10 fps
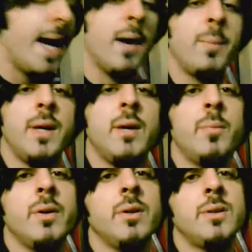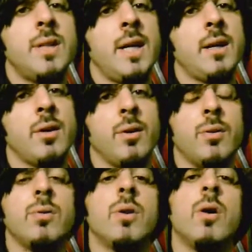Happy birthday,
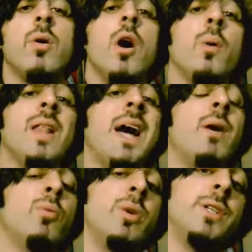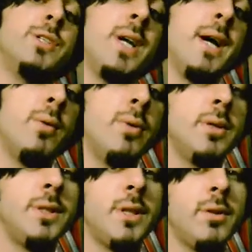Coco. Well, I wish I
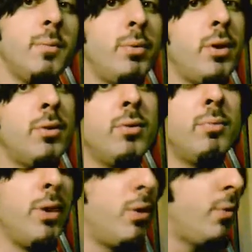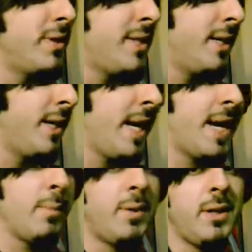was your bro, bro. I said,
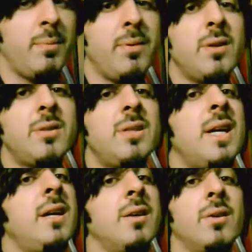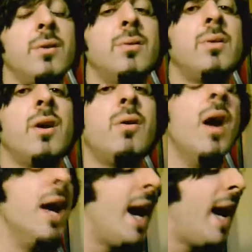happy birthday, Coco.
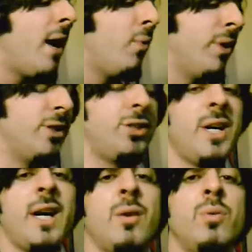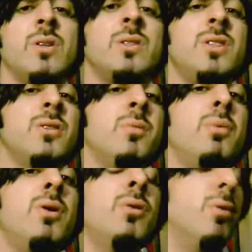I wish I was your
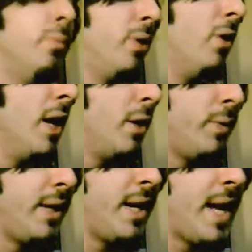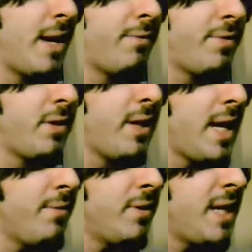bro, bro. We'd have fun
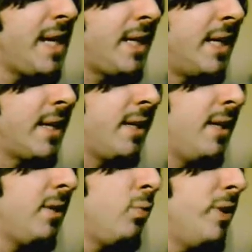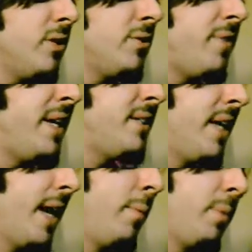every day kicking in Will's face.
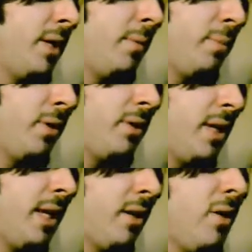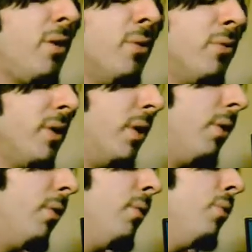Happy birthday,
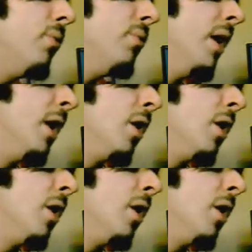Coco.